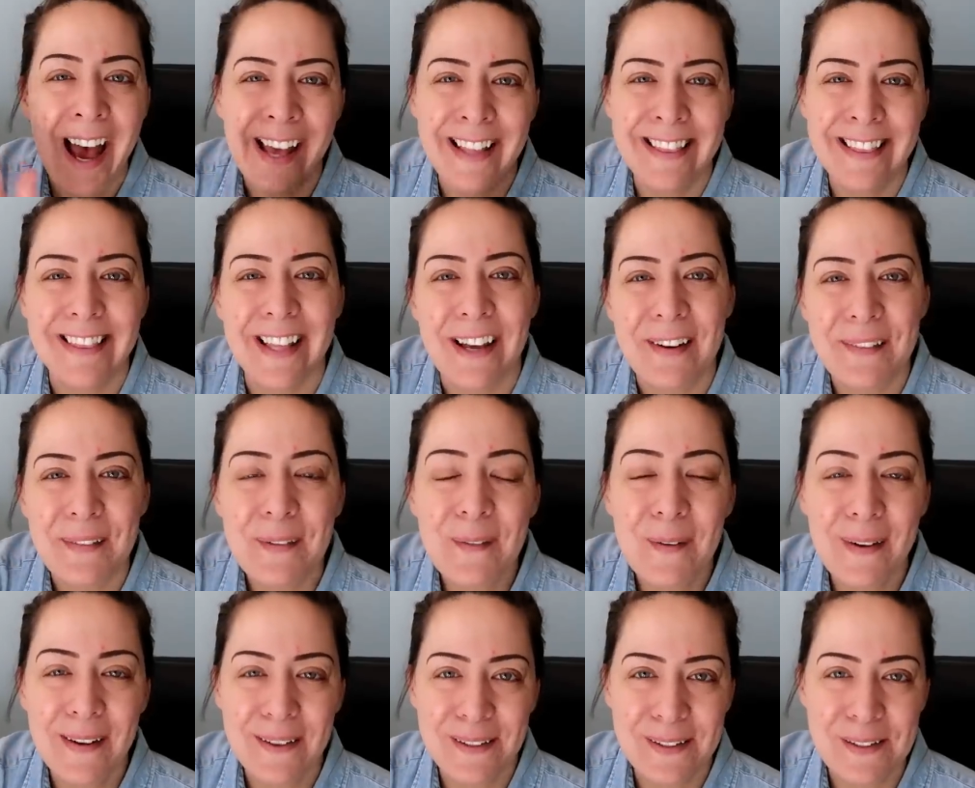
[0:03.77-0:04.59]

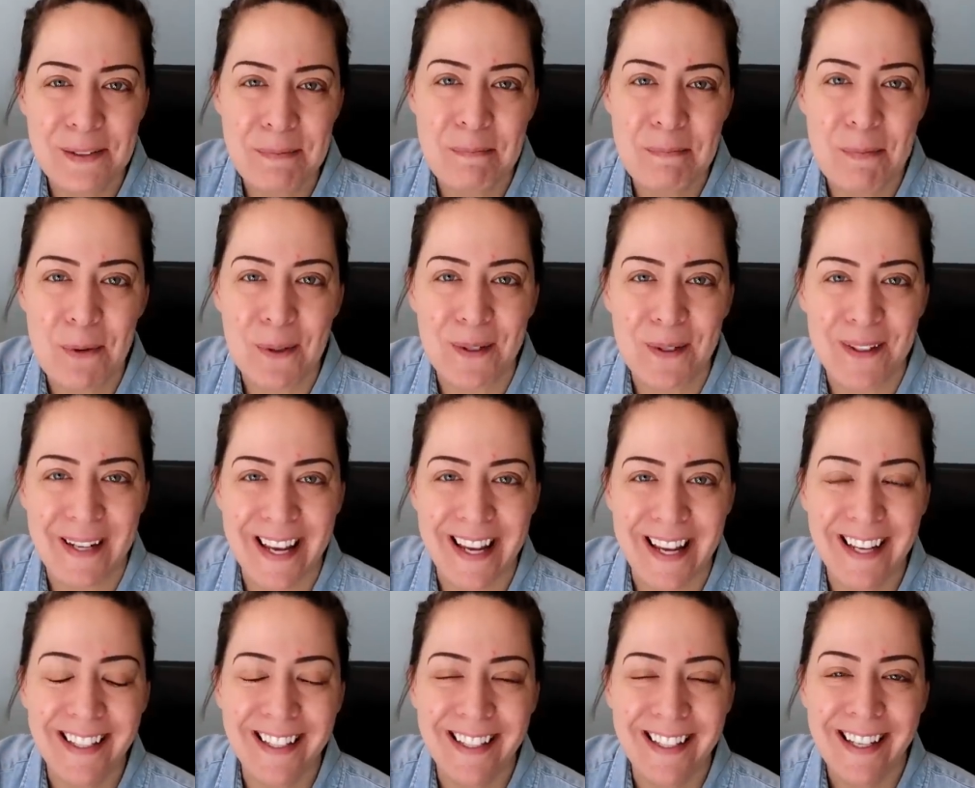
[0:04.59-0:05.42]
Hello, good
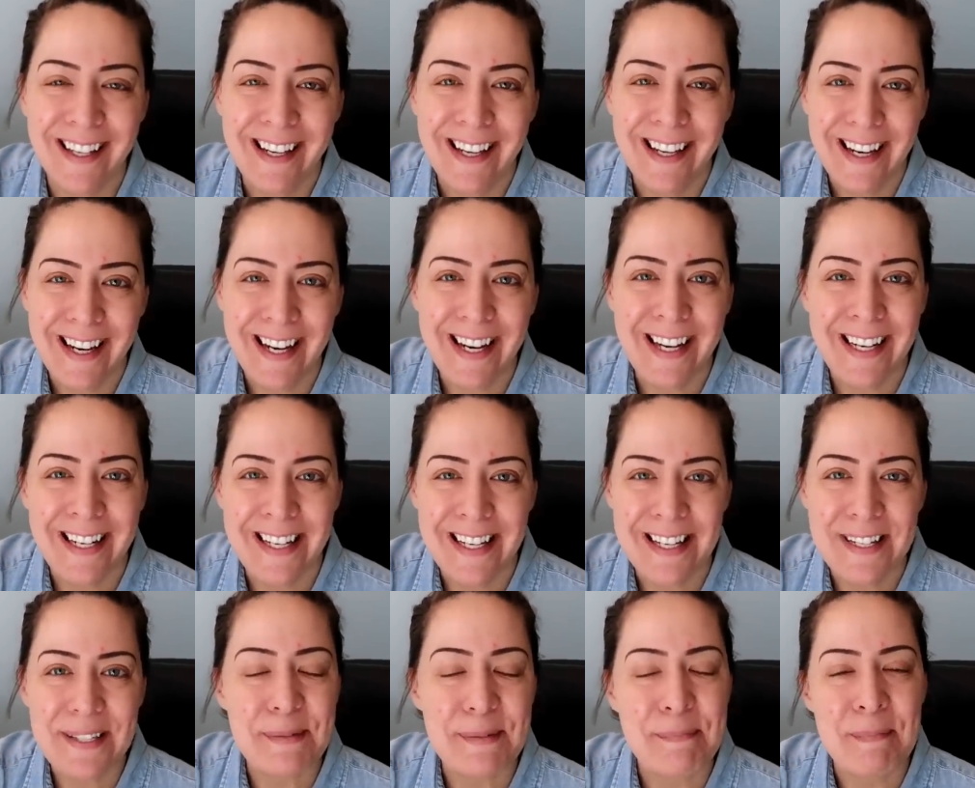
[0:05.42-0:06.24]
morning. It
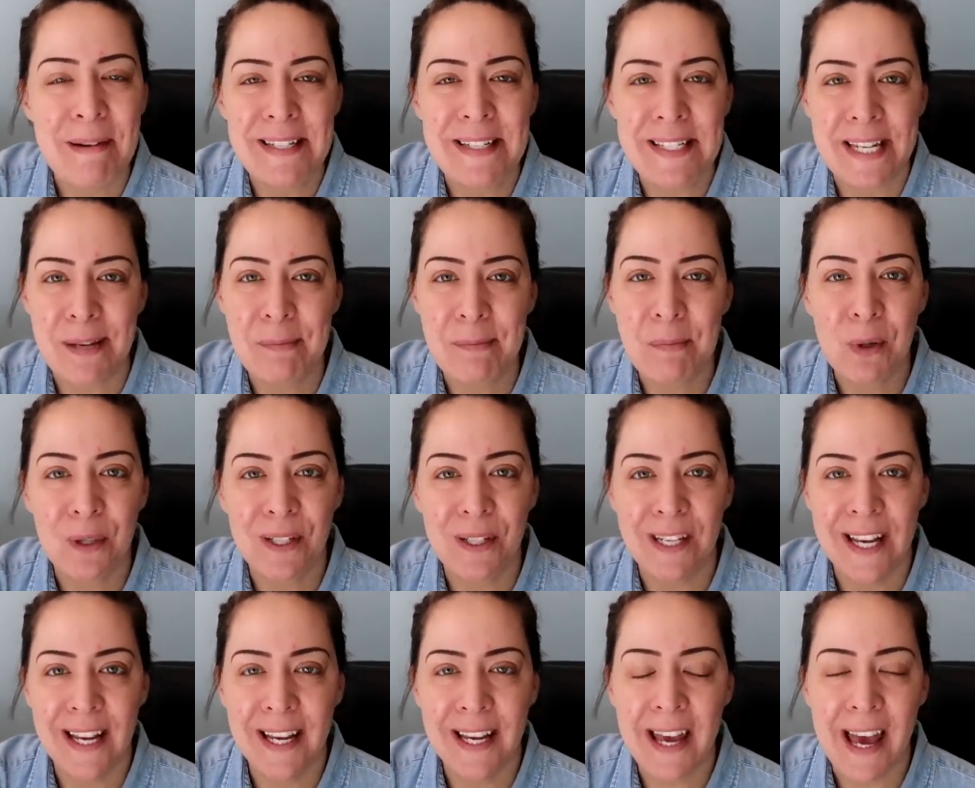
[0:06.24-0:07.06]
is Monday
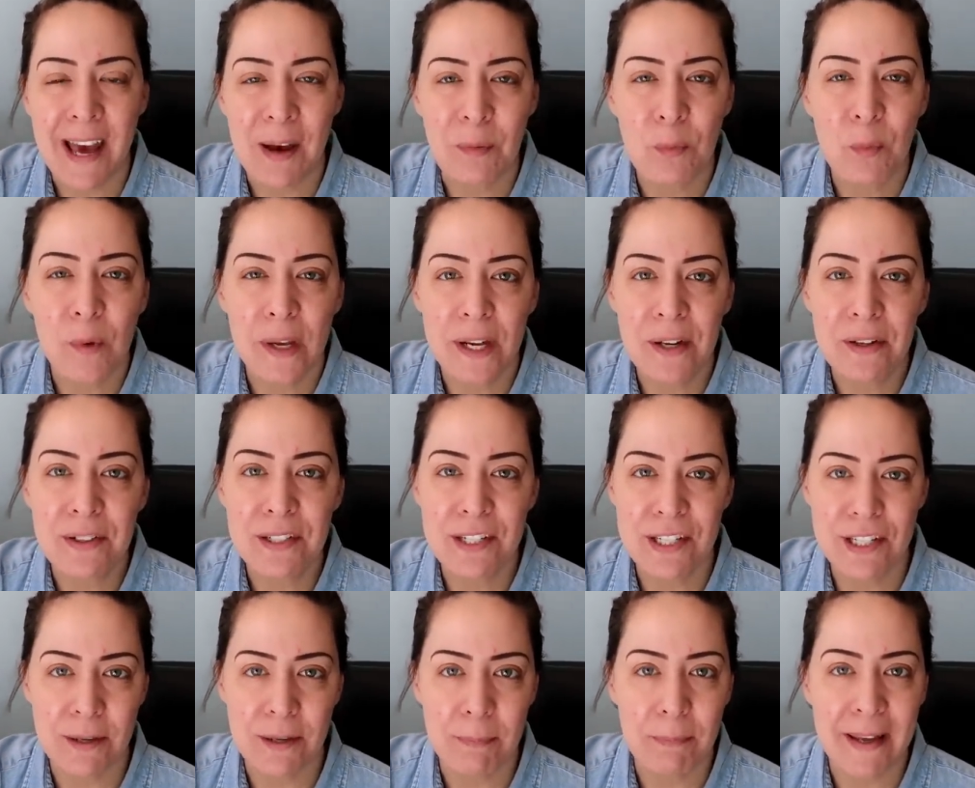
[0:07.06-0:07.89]
morning and we are
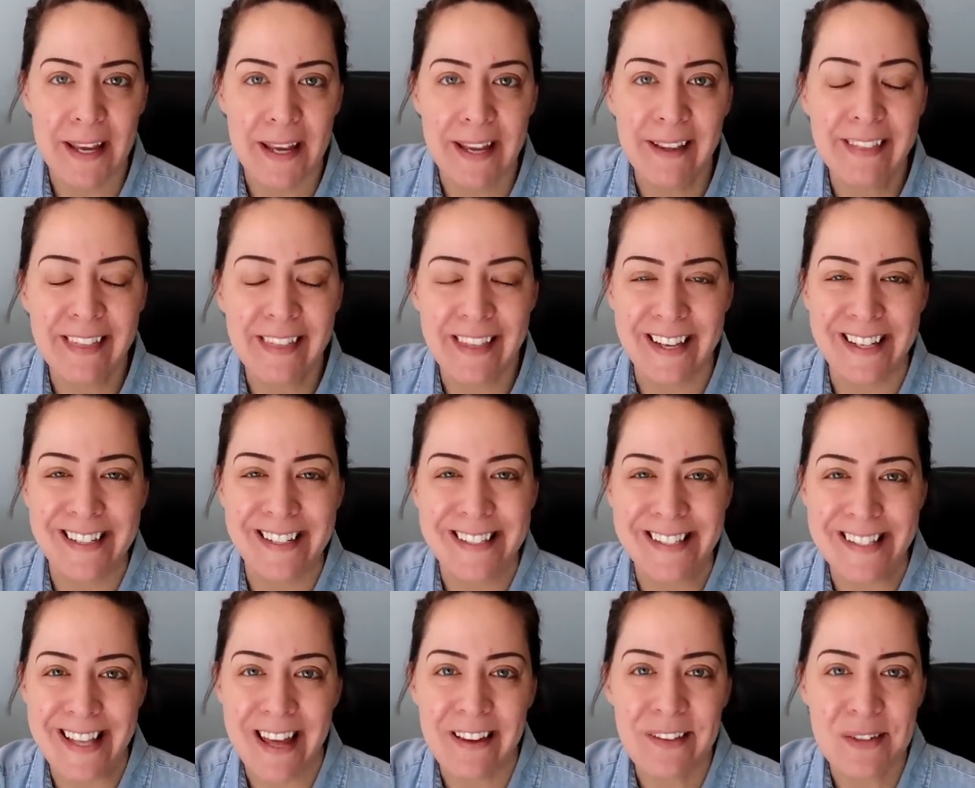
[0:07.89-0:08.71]
shipping
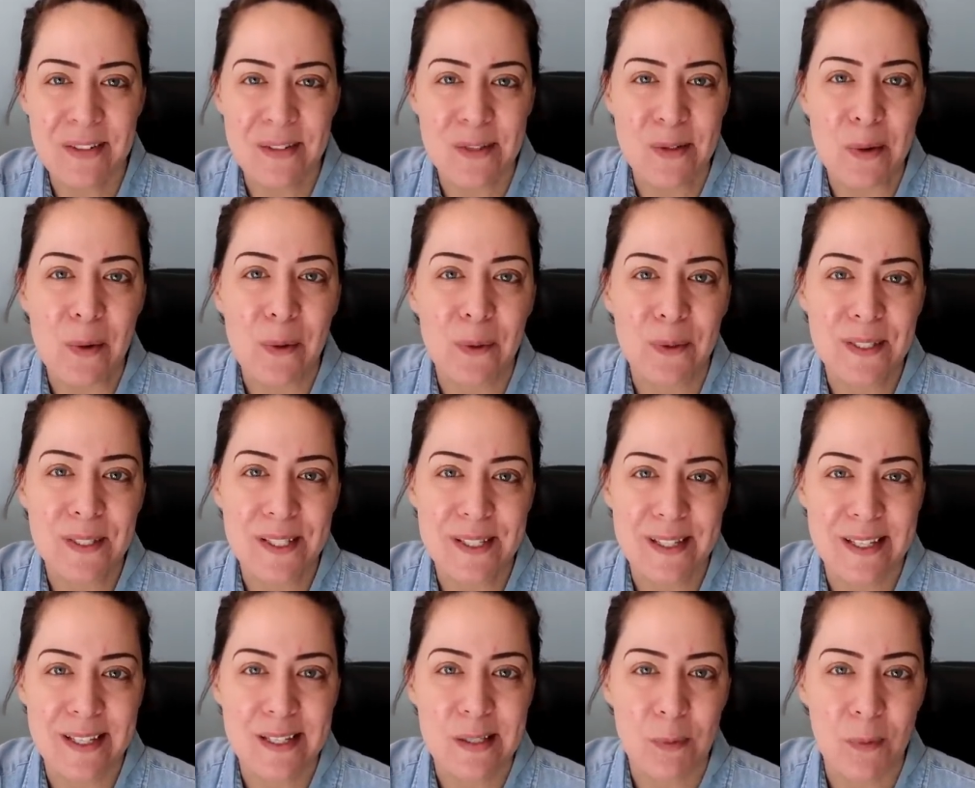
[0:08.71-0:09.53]
things that sold
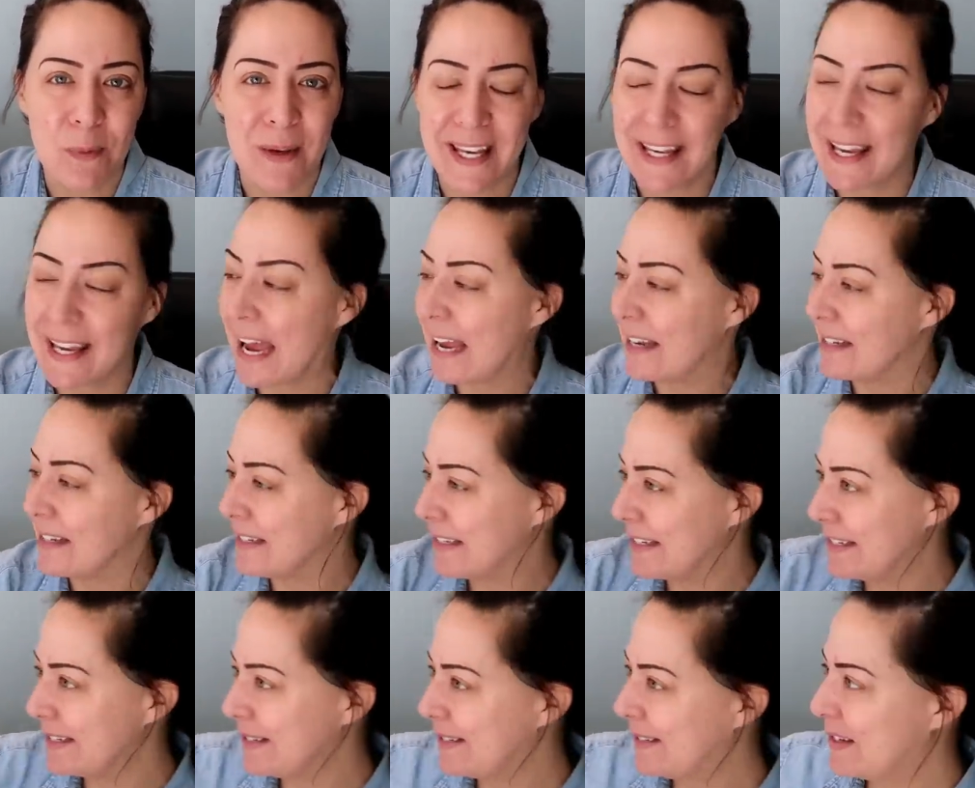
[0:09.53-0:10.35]
this
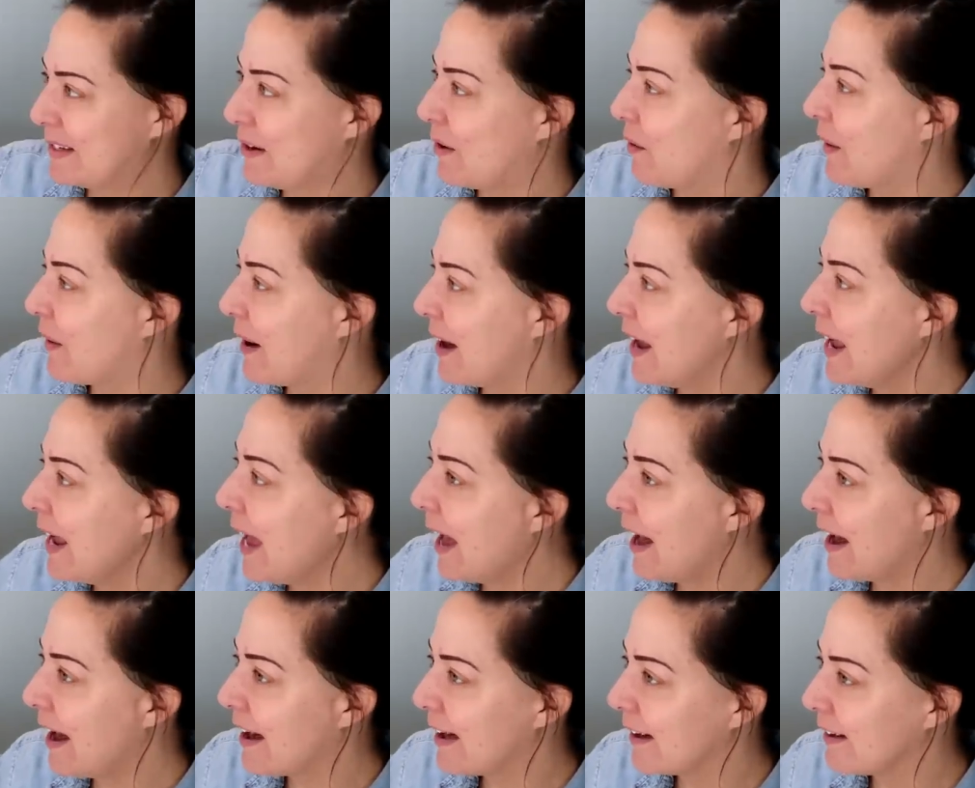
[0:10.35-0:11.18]
weekend. So I
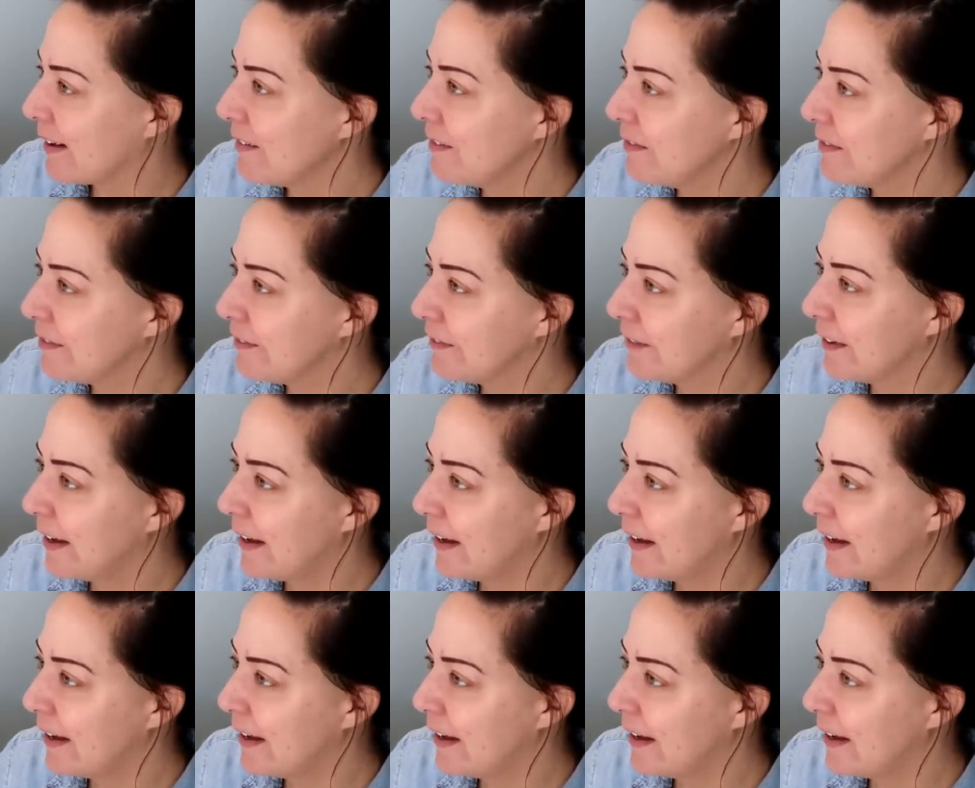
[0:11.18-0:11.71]
have